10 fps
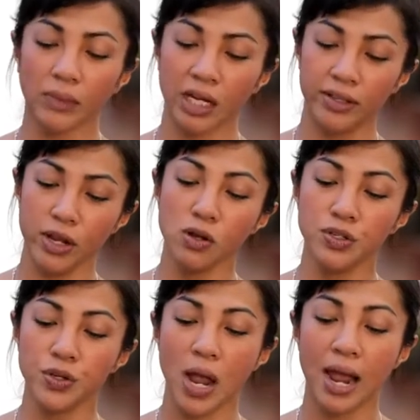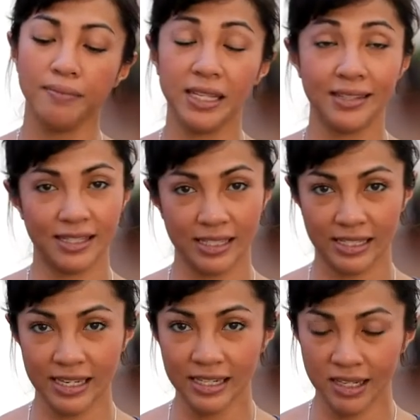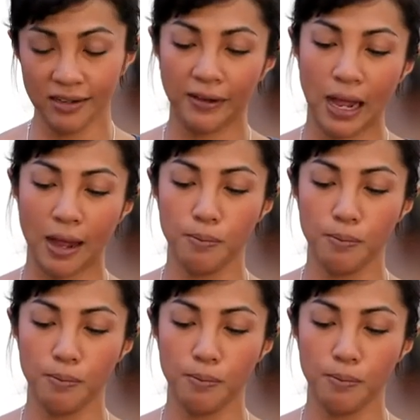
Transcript: They also have this distinctive half